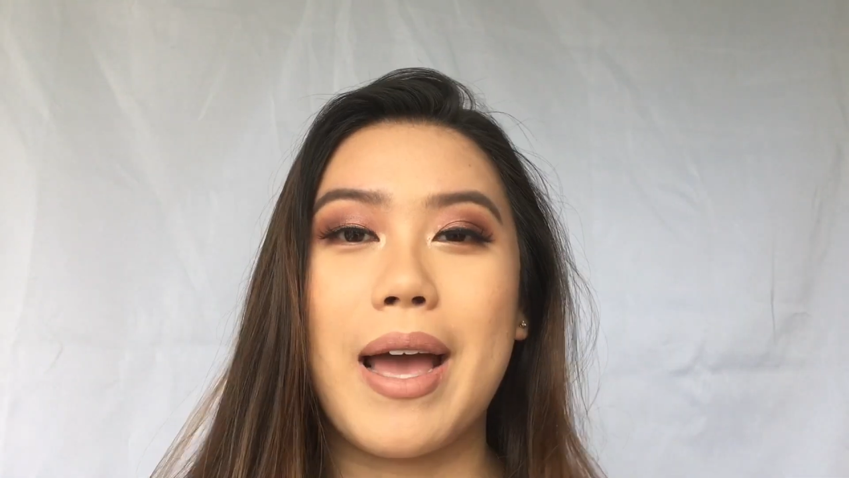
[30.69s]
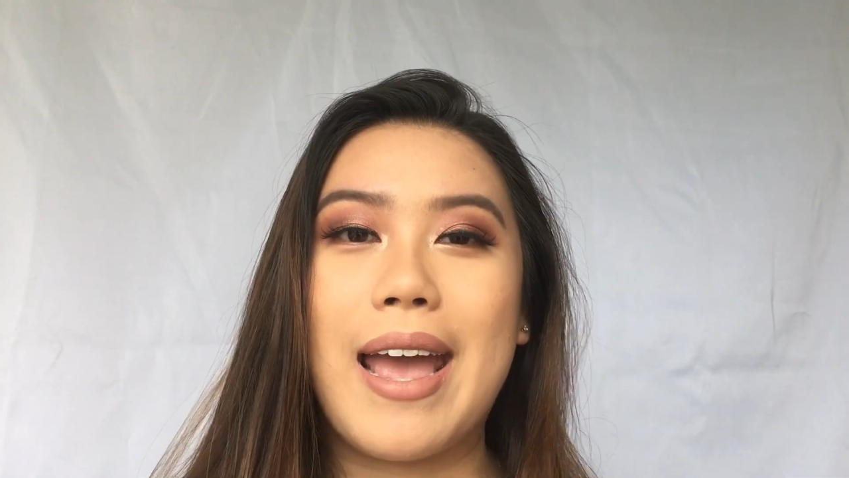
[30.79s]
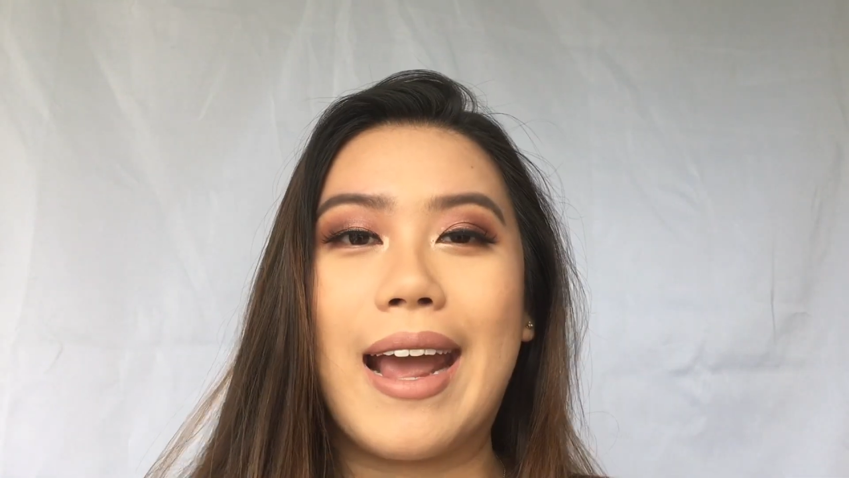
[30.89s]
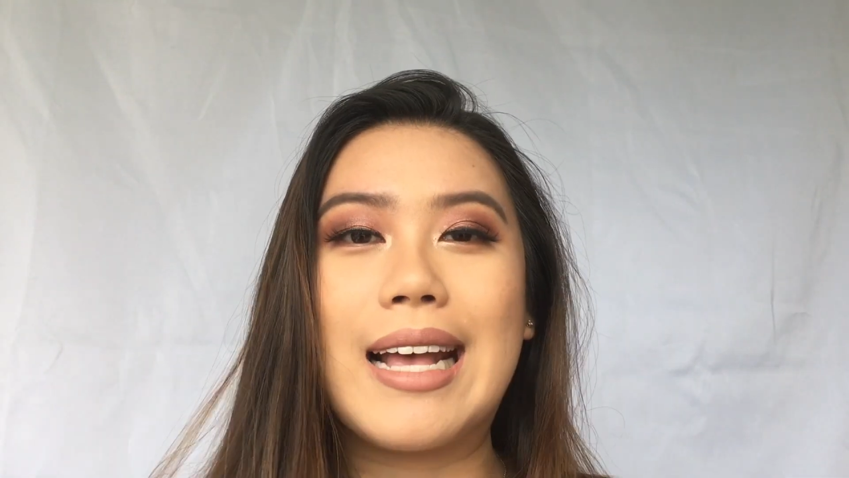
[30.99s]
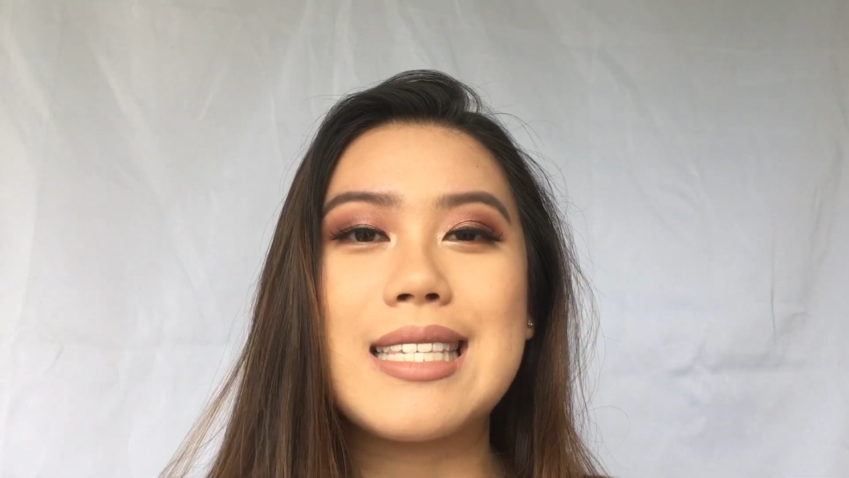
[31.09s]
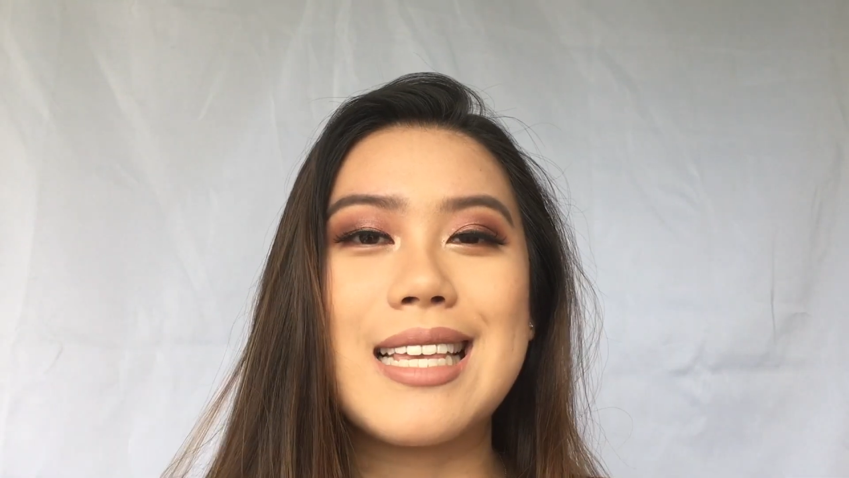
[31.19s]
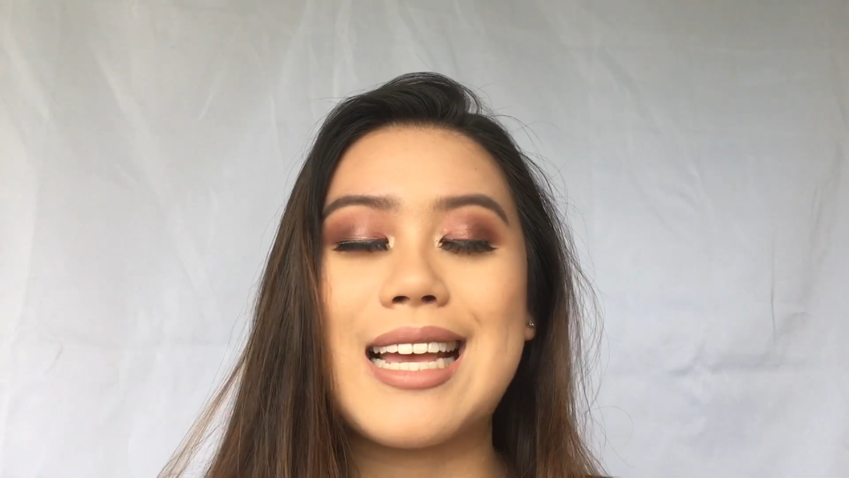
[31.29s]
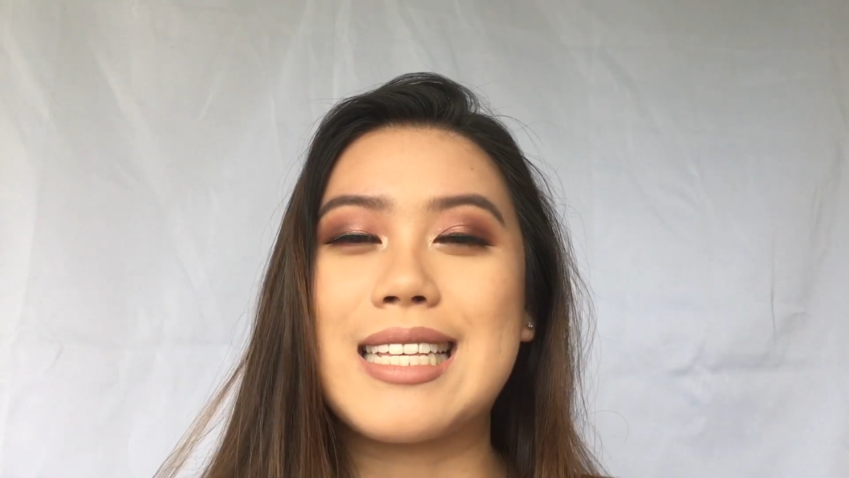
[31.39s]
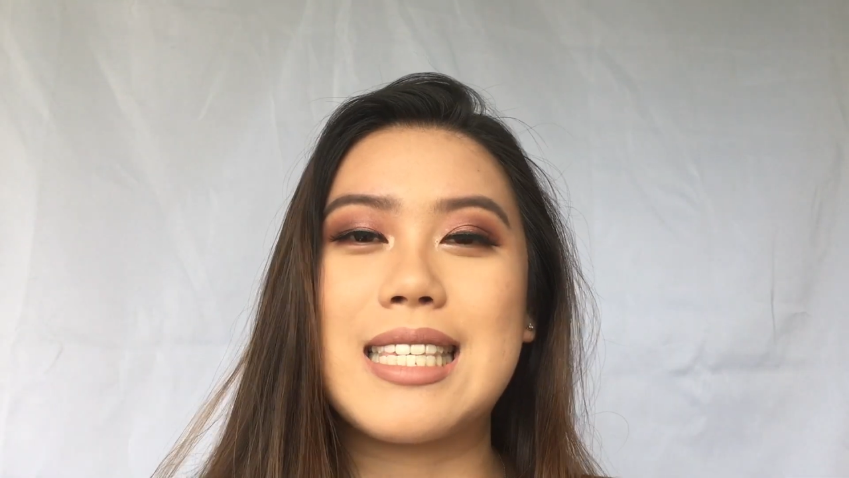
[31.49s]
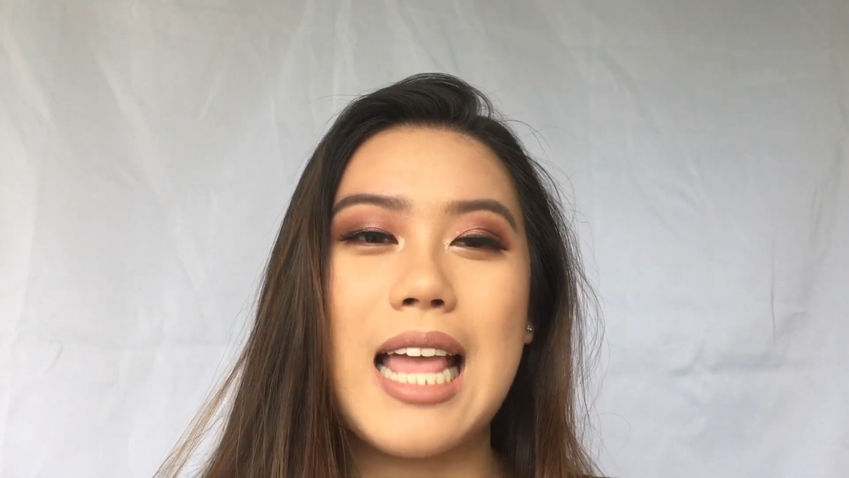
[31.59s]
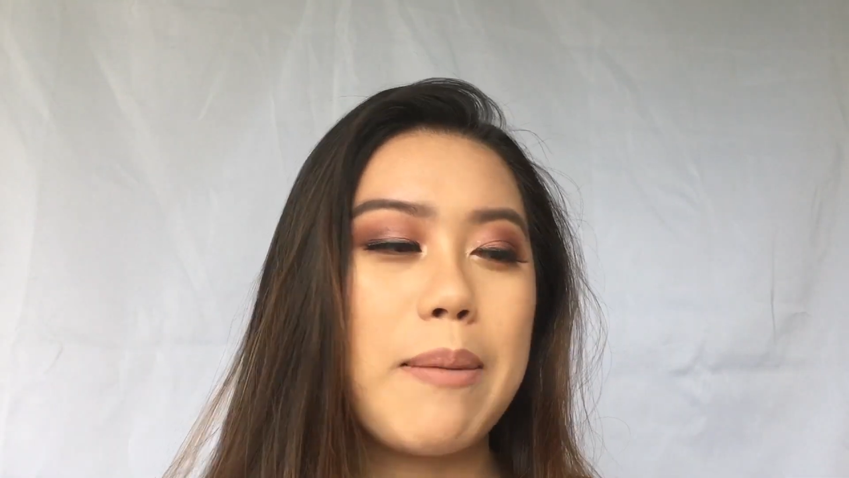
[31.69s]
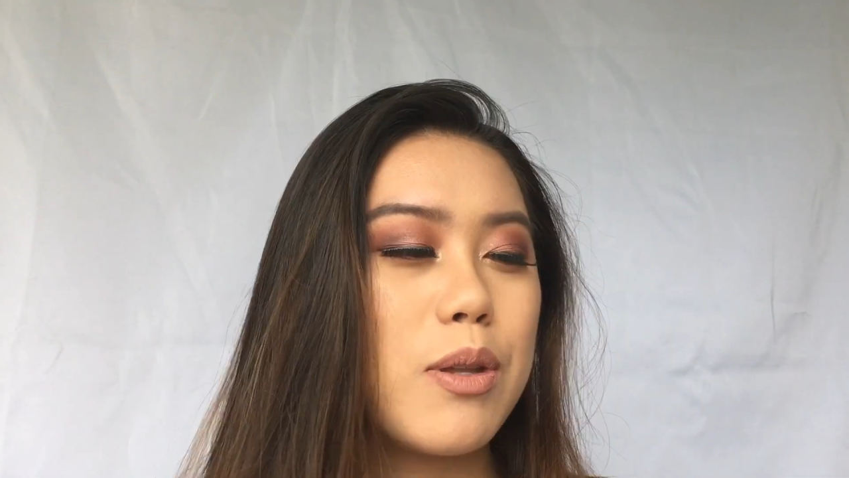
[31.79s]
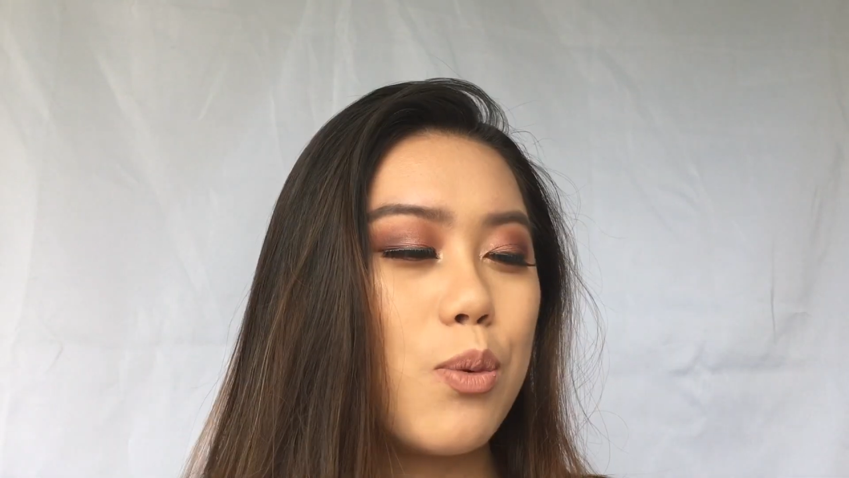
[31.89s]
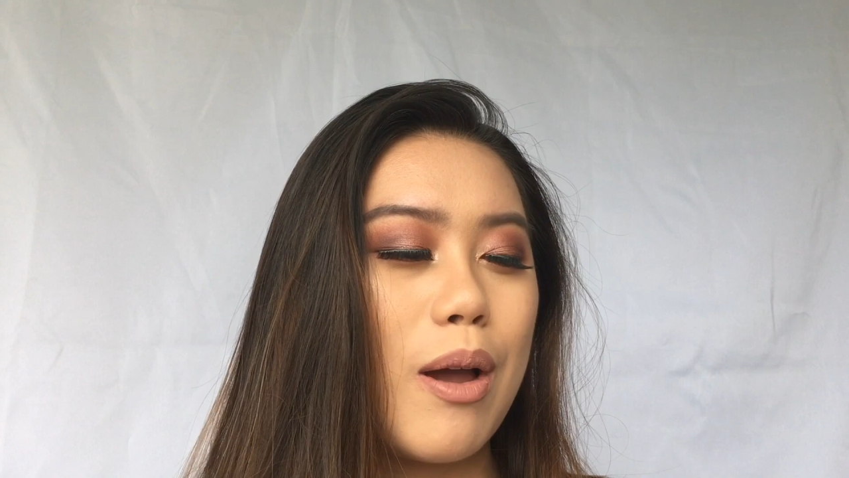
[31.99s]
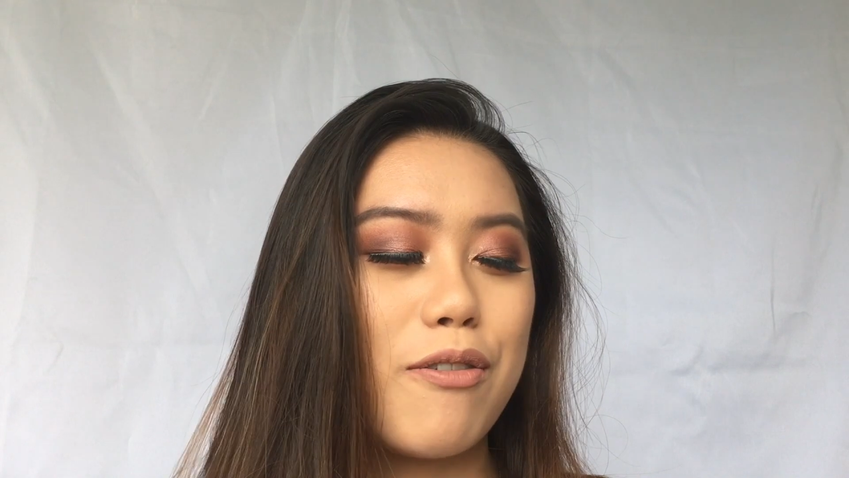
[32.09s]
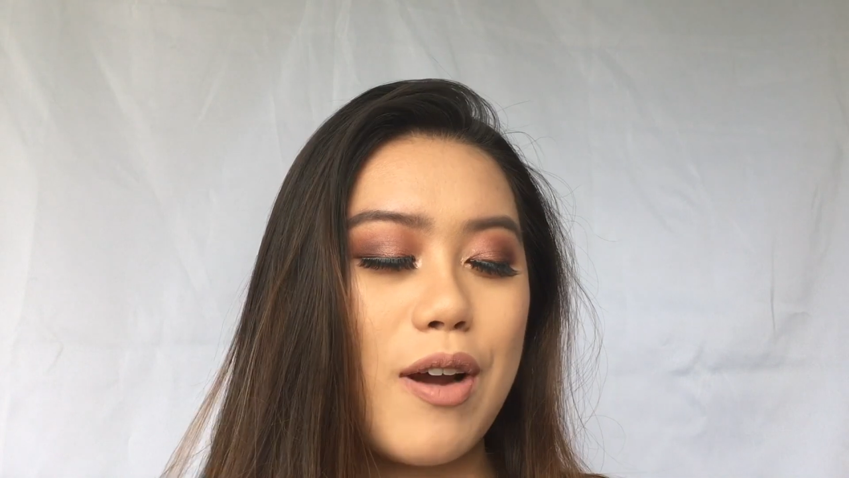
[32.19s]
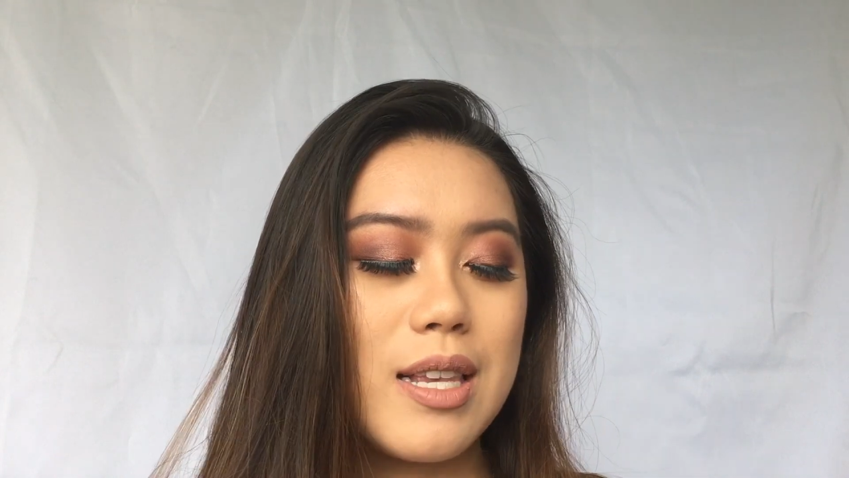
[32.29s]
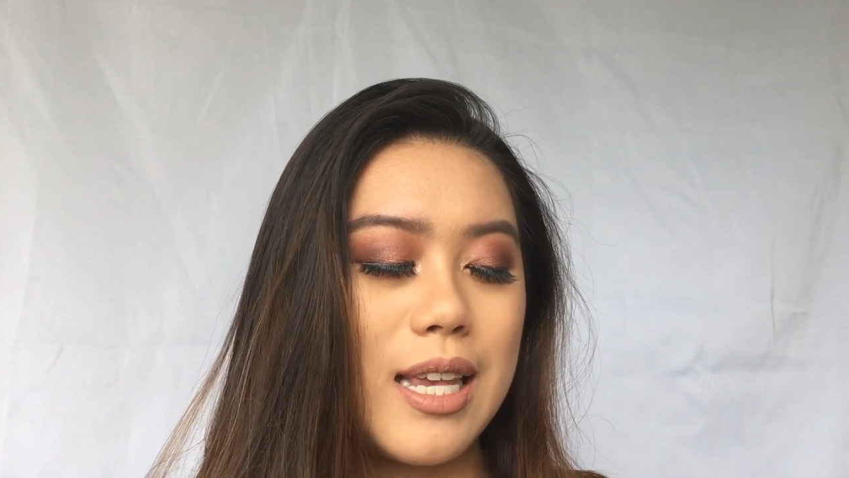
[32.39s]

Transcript: hands and I snapped it to my friends.